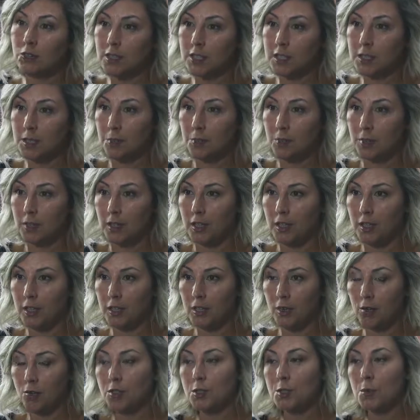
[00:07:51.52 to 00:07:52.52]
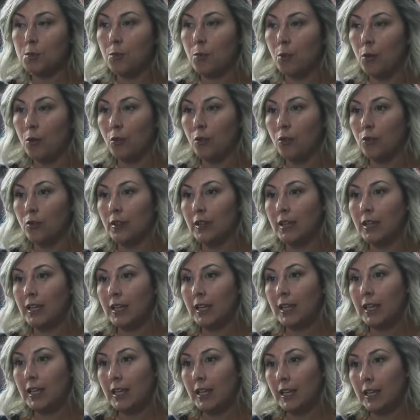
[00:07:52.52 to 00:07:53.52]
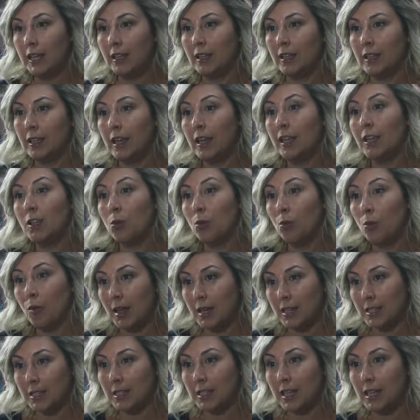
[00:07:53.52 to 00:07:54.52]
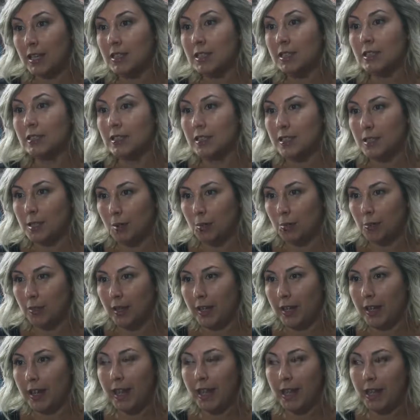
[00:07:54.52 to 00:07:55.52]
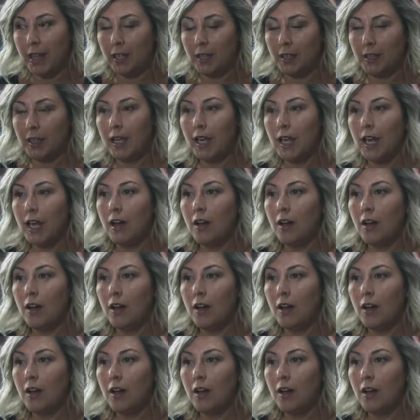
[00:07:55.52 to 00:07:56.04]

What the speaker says: discipline was born in the West as a discipline, and